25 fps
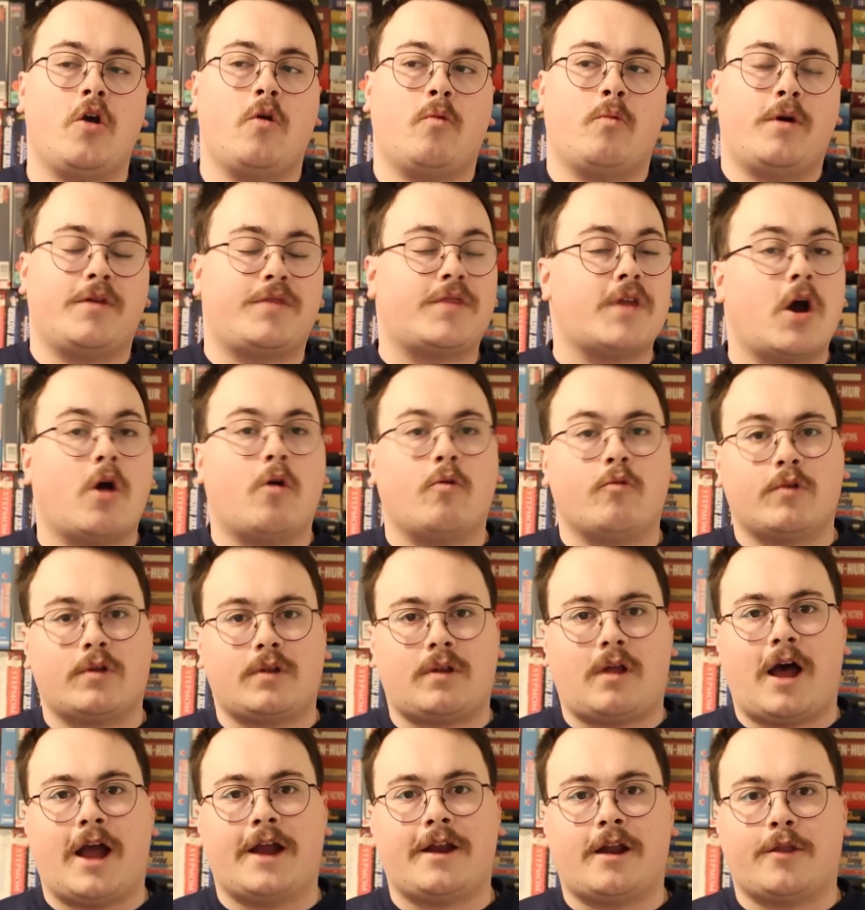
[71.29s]
without
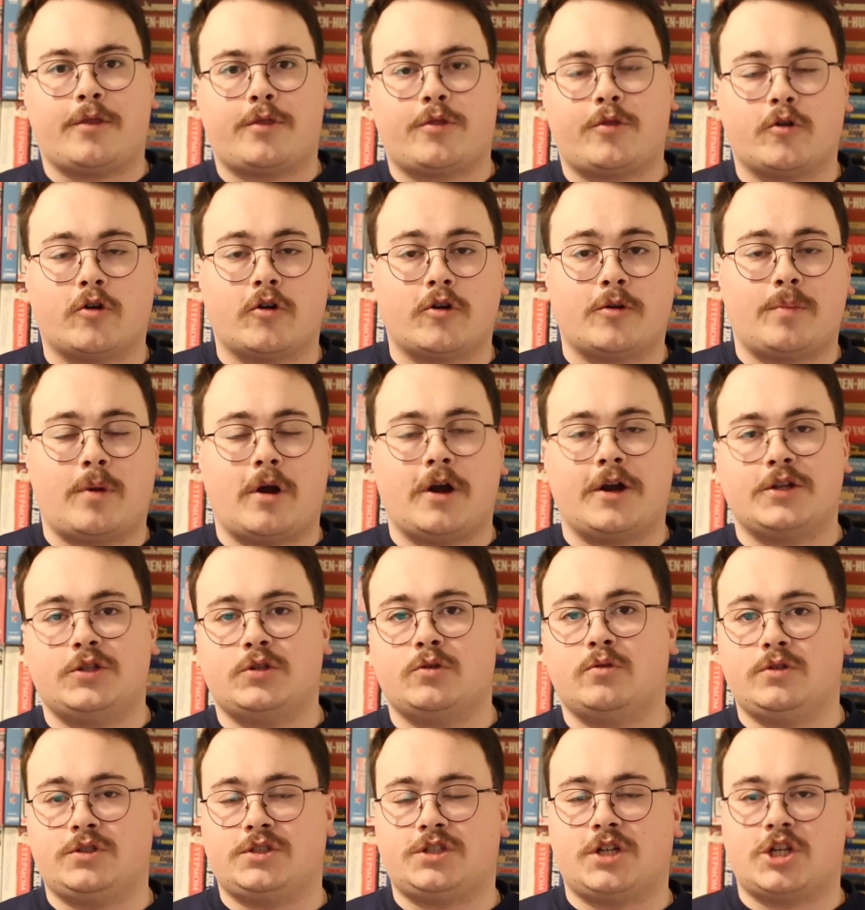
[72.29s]
relying on third party
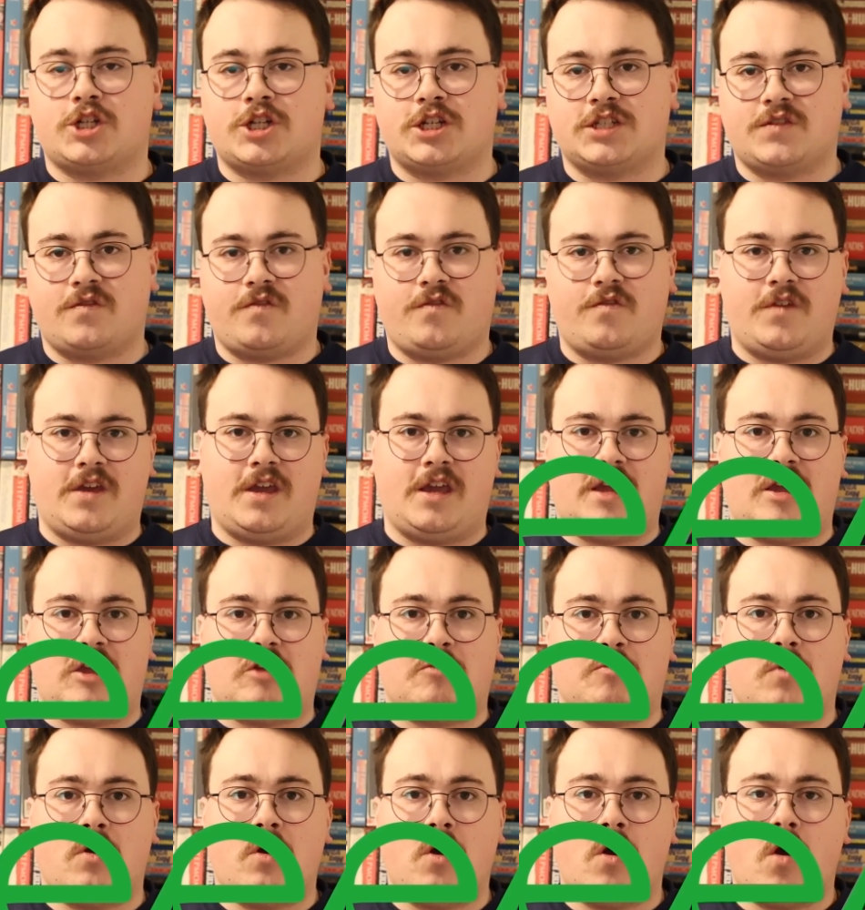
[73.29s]
tools such as
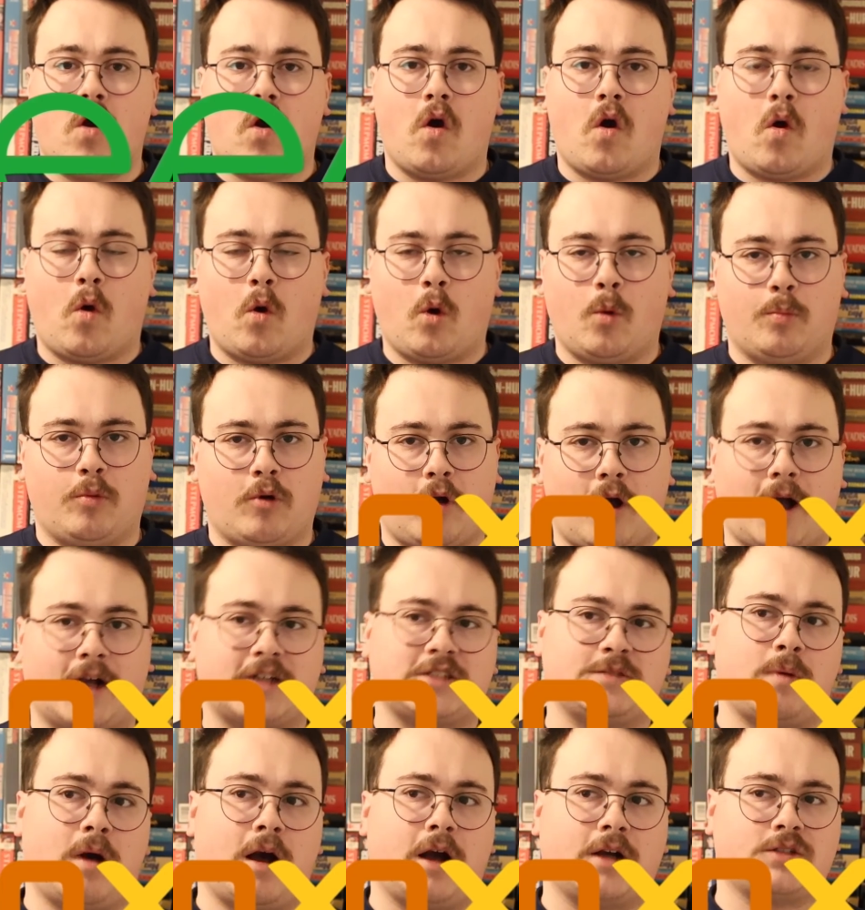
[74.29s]
Veeam or
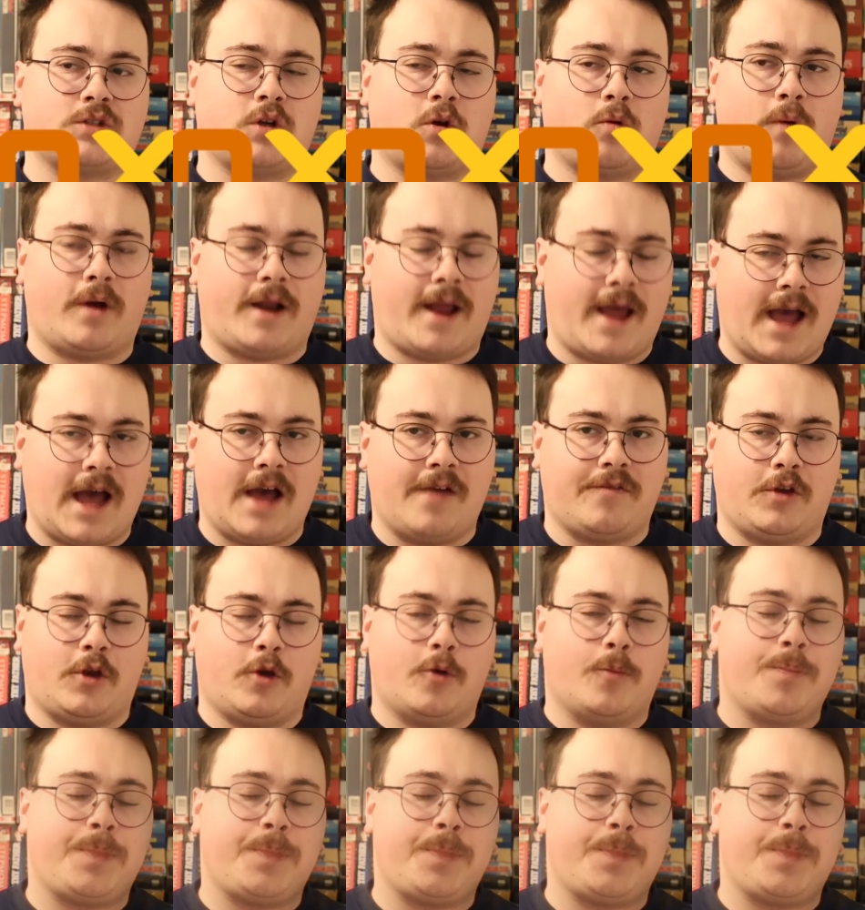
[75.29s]
Proxmox or what have you.